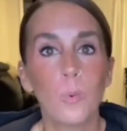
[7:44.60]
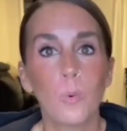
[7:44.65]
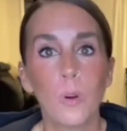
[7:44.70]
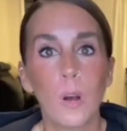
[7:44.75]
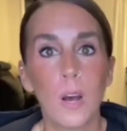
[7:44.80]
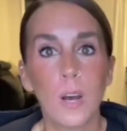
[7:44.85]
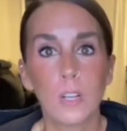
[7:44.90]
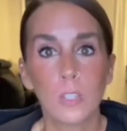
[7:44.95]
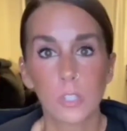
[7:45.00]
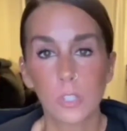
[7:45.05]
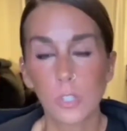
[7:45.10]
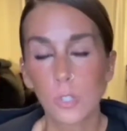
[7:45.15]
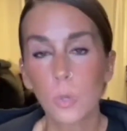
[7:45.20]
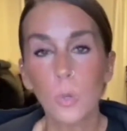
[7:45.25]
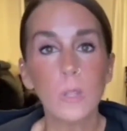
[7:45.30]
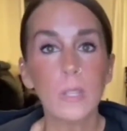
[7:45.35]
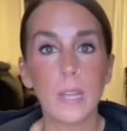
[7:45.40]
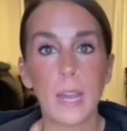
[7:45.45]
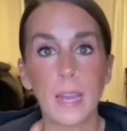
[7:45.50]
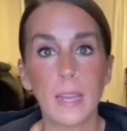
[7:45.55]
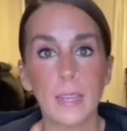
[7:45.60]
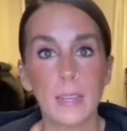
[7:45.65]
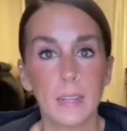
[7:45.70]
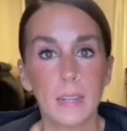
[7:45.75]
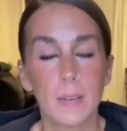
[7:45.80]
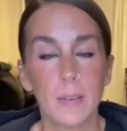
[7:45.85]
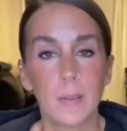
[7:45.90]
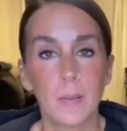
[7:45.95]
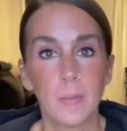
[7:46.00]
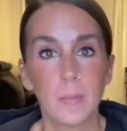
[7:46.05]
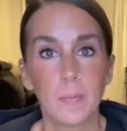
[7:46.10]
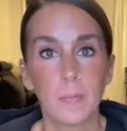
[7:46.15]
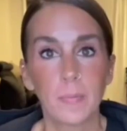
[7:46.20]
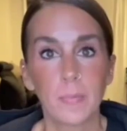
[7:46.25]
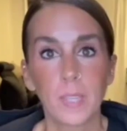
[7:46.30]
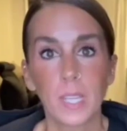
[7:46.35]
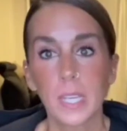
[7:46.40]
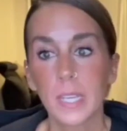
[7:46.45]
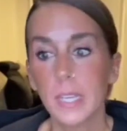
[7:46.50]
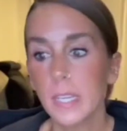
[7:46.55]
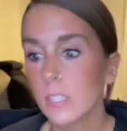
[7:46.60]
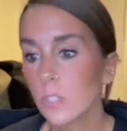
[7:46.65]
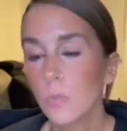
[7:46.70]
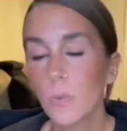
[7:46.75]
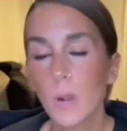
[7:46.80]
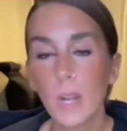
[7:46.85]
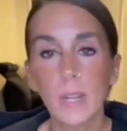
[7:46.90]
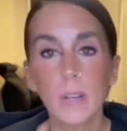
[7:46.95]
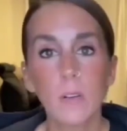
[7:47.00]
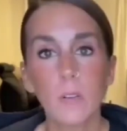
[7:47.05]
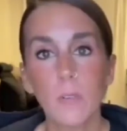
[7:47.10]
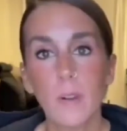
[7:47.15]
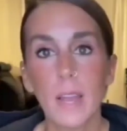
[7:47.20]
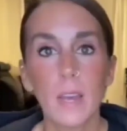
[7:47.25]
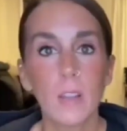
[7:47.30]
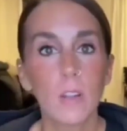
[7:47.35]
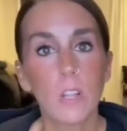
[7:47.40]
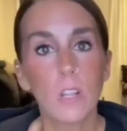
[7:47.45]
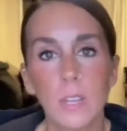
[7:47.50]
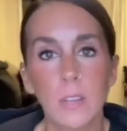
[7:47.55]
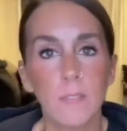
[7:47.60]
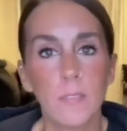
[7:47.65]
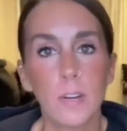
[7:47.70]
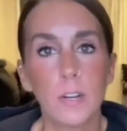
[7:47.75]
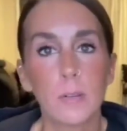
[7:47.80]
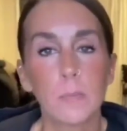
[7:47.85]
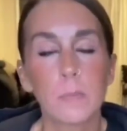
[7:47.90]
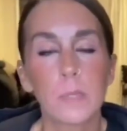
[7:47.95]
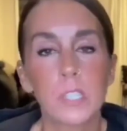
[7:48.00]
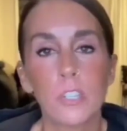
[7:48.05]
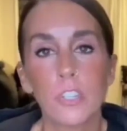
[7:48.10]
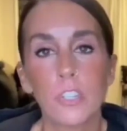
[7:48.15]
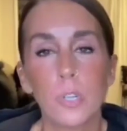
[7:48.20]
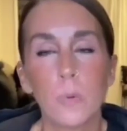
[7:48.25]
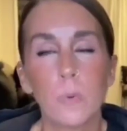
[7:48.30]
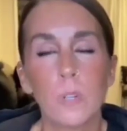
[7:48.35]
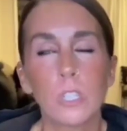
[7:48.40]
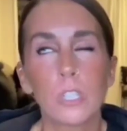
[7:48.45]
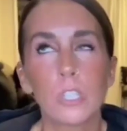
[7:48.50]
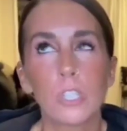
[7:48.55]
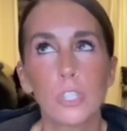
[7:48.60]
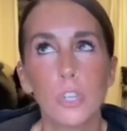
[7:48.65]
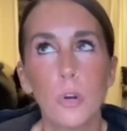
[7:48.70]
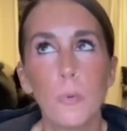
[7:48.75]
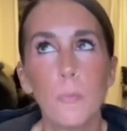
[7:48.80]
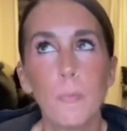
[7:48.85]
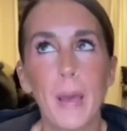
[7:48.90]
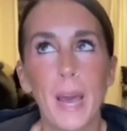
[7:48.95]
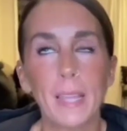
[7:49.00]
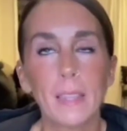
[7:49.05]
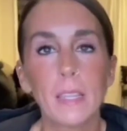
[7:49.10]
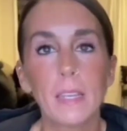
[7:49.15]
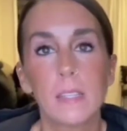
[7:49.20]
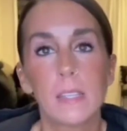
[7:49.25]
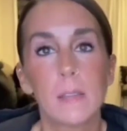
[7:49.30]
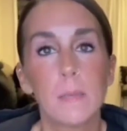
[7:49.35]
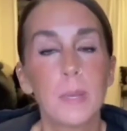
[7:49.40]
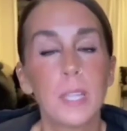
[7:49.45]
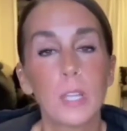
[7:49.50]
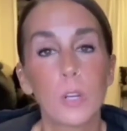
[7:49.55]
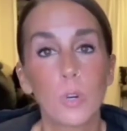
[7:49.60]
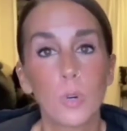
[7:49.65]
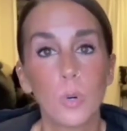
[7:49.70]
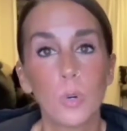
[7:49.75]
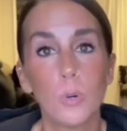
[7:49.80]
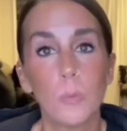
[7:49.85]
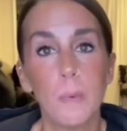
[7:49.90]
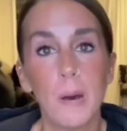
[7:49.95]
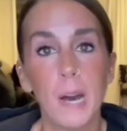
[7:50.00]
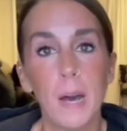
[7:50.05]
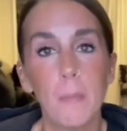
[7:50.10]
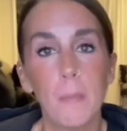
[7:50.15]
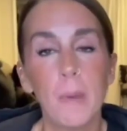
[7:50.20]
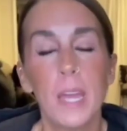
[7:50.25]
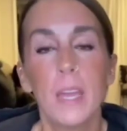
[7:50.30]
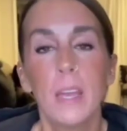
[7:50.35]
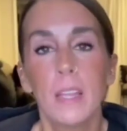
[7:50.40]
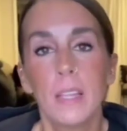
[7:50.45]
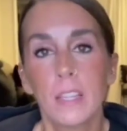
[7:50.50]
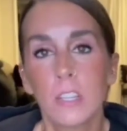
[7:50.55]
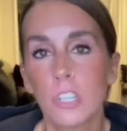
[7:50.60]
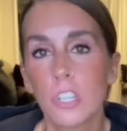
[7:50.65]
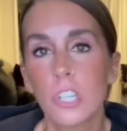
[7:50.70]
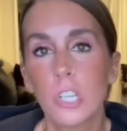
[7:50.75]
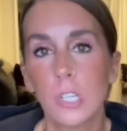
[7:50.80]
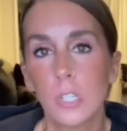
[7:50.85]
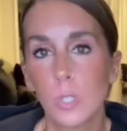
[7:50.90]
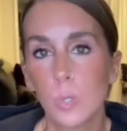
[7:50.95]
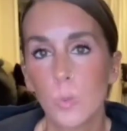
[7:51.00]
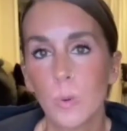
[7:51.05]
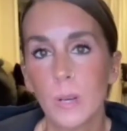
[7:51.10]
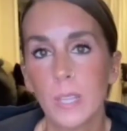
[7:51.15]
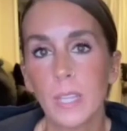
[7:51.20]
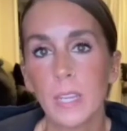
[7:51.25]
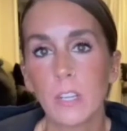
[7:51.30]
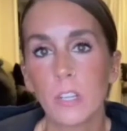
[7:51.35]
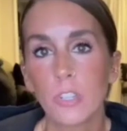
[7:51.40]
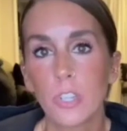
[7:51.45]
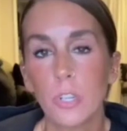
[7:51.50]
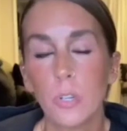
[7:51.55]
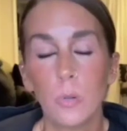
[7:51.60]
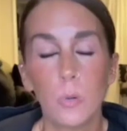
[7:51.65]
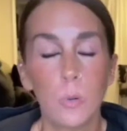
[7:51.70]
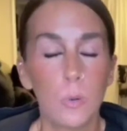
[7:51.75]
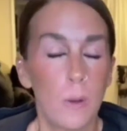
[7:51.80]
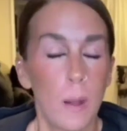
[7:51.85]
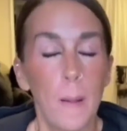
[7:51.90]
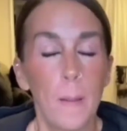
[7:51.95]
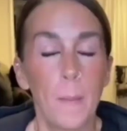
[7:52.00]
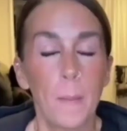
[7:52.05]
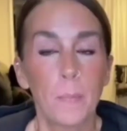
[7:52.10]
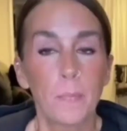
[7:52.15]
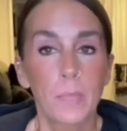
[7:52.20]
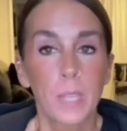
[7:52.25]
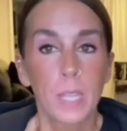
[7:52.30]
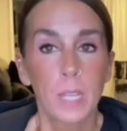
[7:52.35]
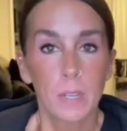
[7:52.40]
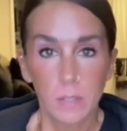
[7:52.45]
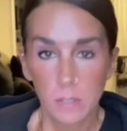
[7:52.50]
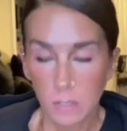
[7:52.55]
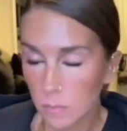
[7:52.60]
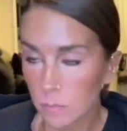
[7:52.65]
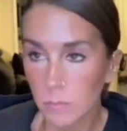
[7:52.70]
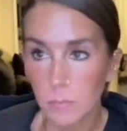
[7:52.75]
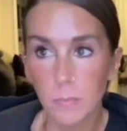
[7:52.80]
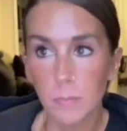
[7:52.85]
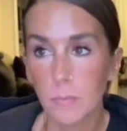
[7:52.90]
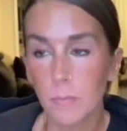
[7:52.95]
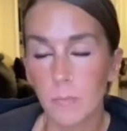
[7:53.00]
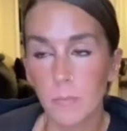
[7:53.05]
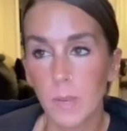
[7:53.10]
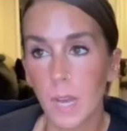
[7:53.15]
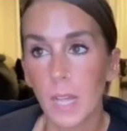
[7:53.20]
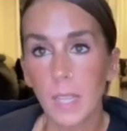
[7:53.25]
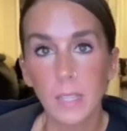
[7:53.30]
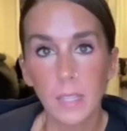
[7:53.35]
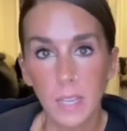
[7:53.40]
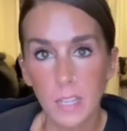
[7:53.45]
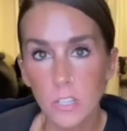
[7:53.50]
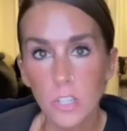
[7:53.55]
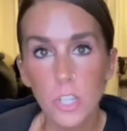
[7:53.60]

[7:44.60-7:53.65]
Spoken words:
school night. Kids running around all over the place so badly to be the cool mom that she is willing to allegedly,